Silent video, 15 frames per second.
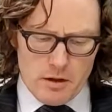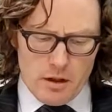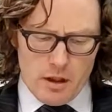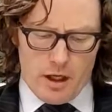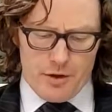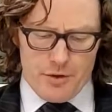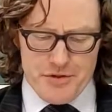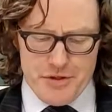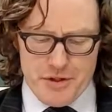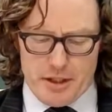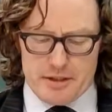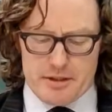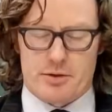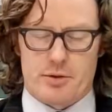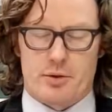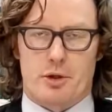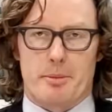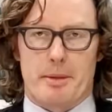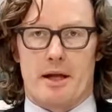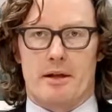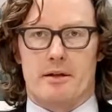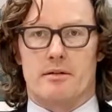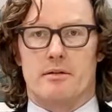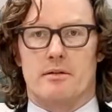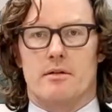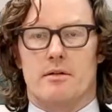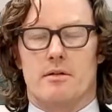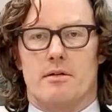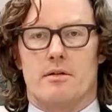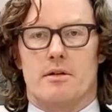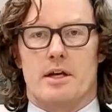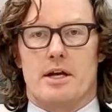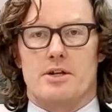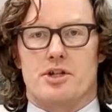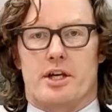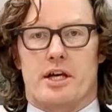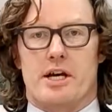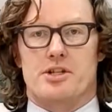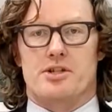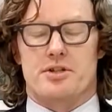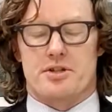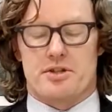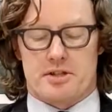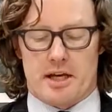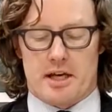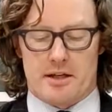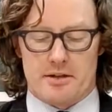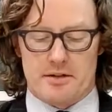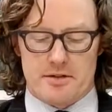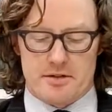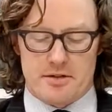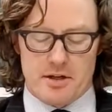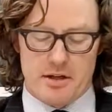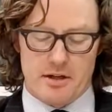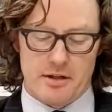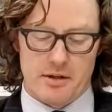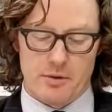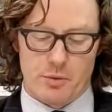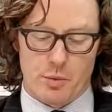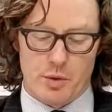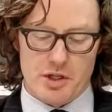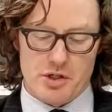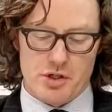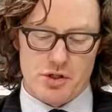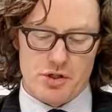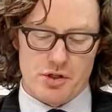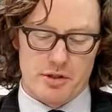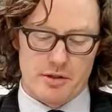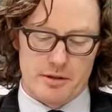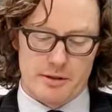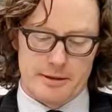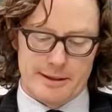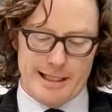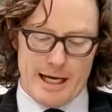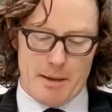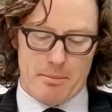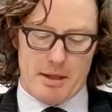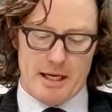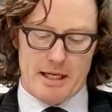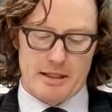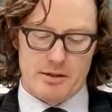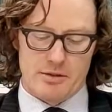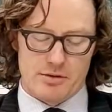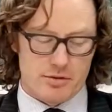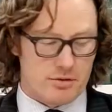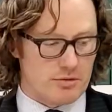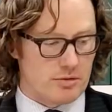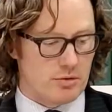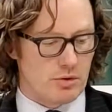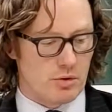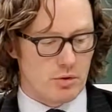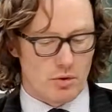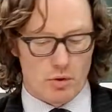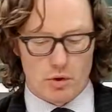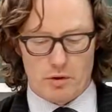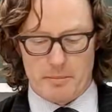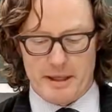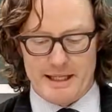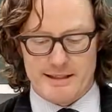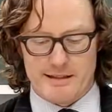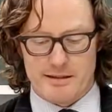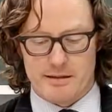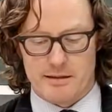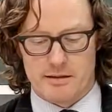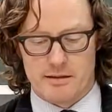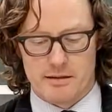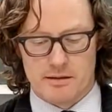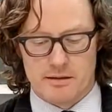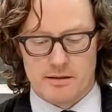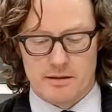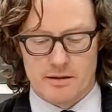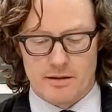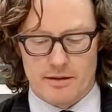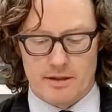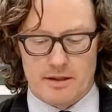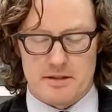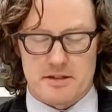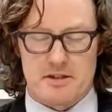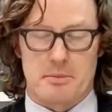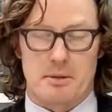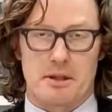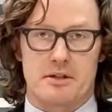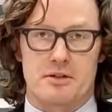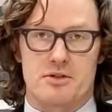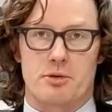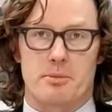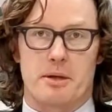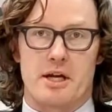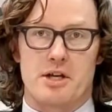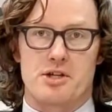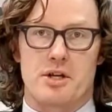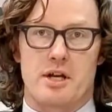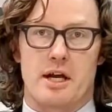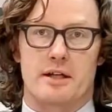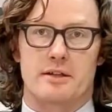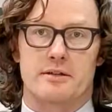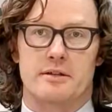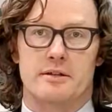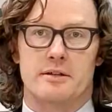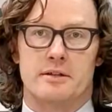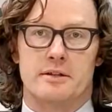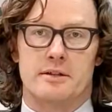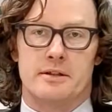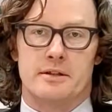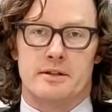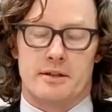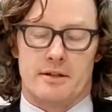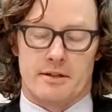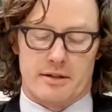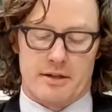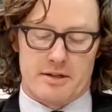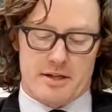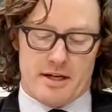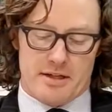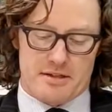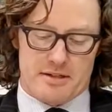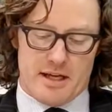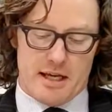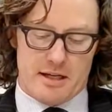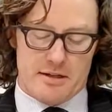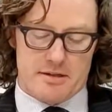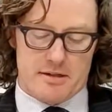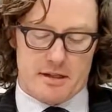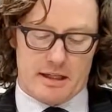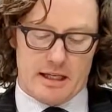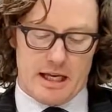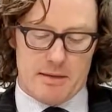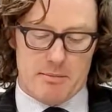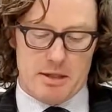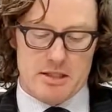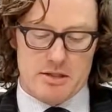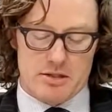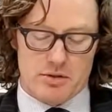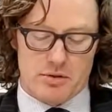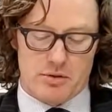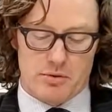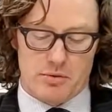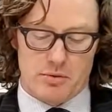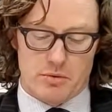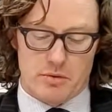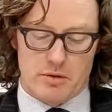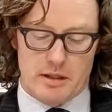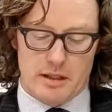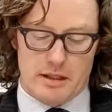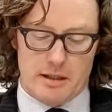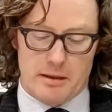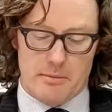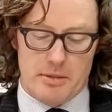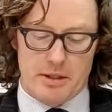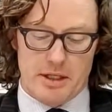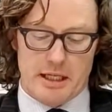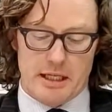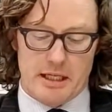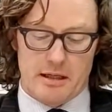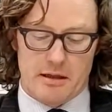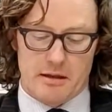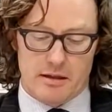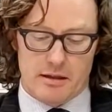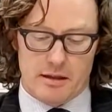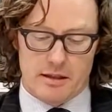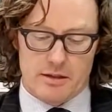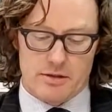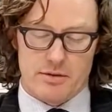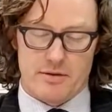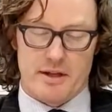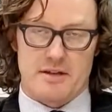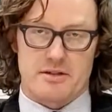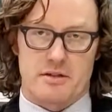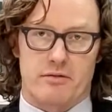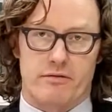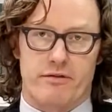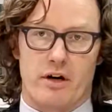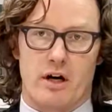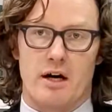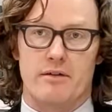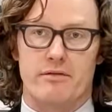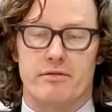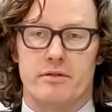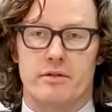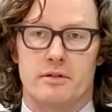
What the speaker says: I'd also like to talk about the education standards which append or augment the Disability Discrimination Act. These are standards that came into being in 2005.